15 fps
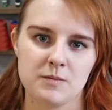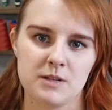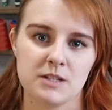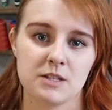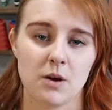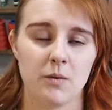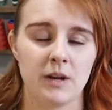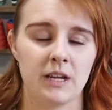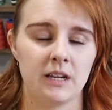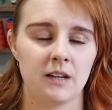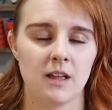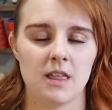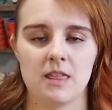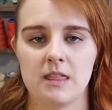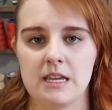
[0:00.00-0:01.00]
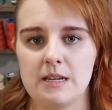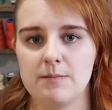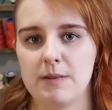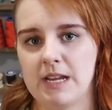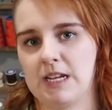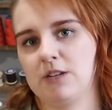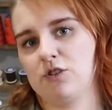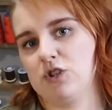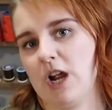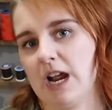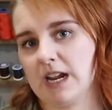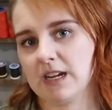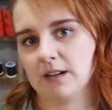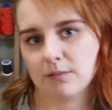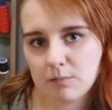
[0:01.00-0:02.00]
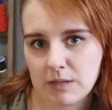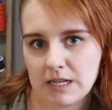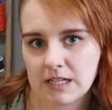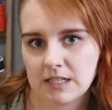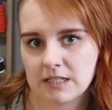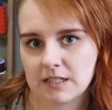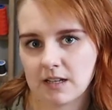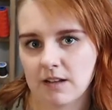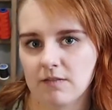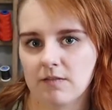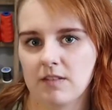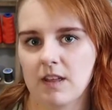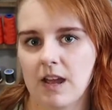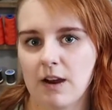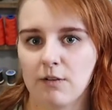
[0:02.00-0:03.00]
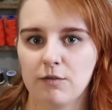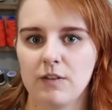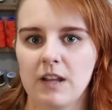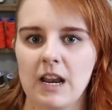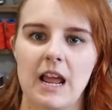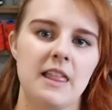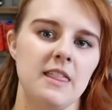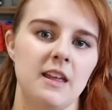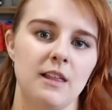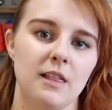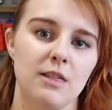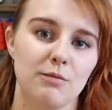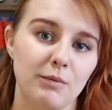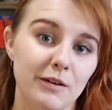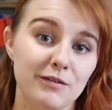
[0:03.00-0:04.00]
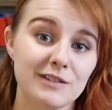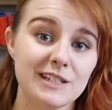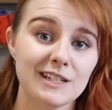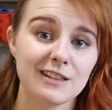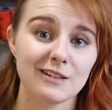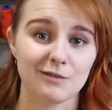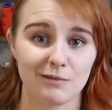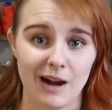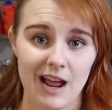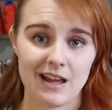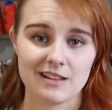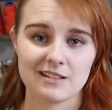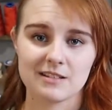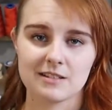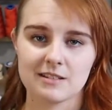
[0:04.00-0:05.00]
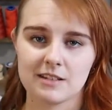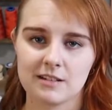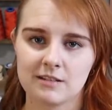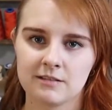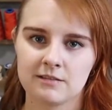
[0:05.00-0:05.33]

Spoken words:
be sewing the main jacket piece of the outfit and then thrifting the rest.